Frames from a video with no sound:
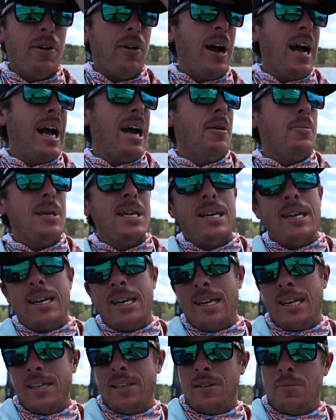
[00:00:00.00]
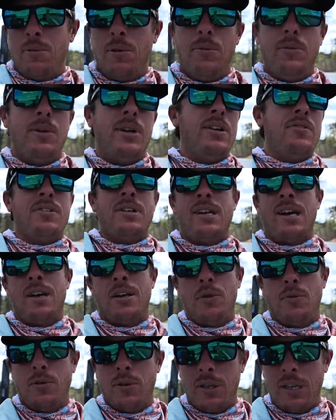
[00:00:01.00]
know how many it is, but we're definitely not
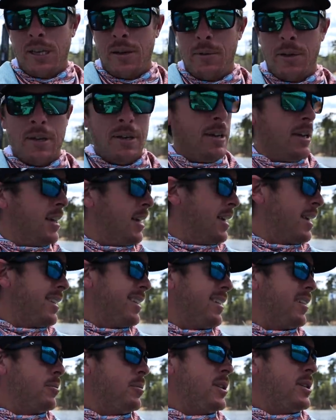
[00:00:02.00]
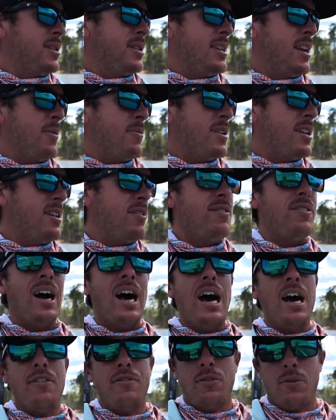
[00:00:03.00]
over the limit. That'd be
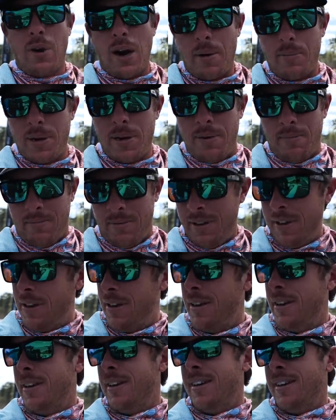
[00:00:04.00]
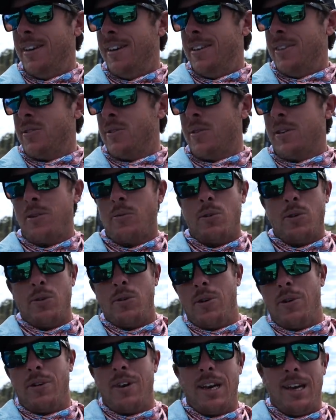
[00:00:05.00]
75 crappie. So I think we're
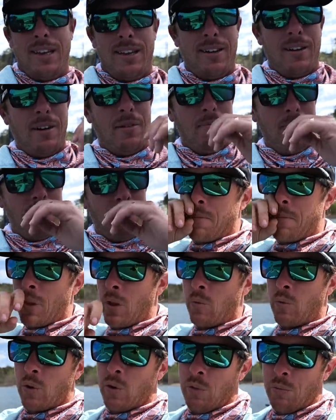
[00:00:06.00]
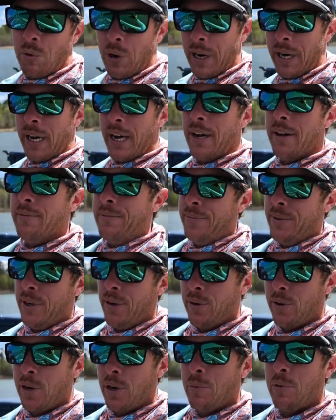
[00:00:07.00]
doing okay there. We're going to break out, you
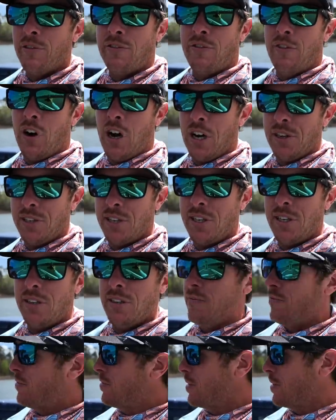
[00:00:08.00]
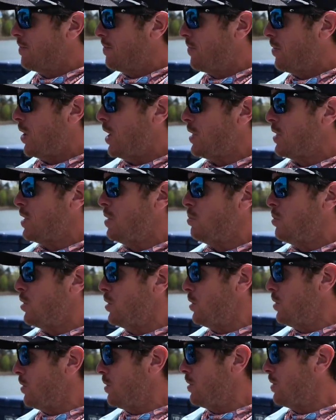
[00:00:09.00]
know, a couple of frosties, frosty
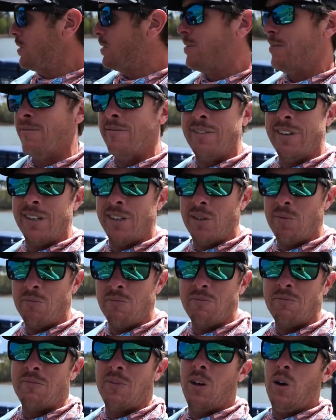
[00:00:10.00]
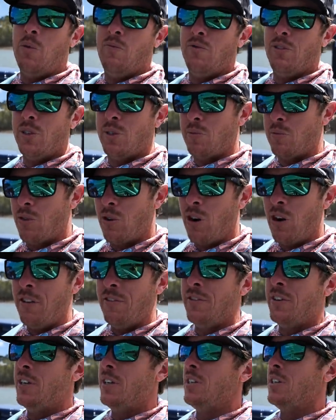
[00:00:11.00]
brews, get some, hopefully some
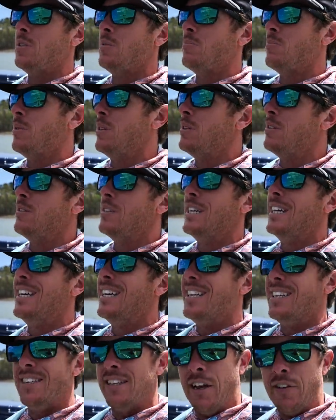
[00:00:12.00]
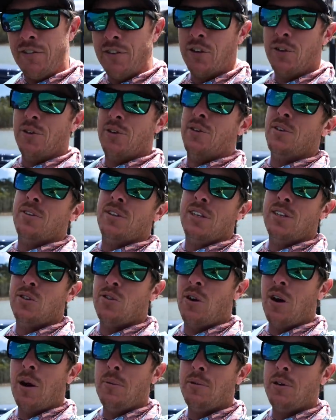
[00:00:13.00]
crawfish, but Definitely gonna cook these
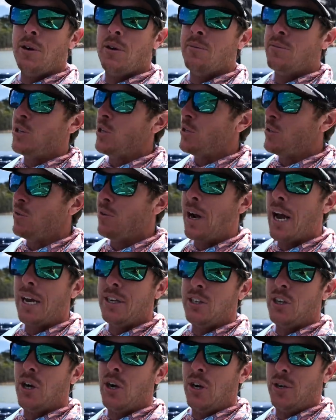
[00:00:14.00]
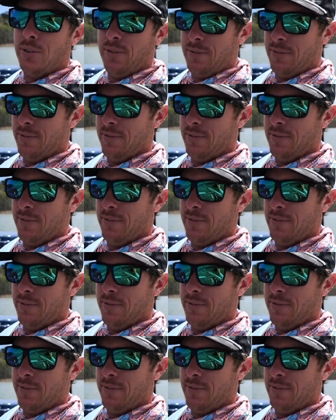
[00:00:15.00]
crappie up just right, y'all.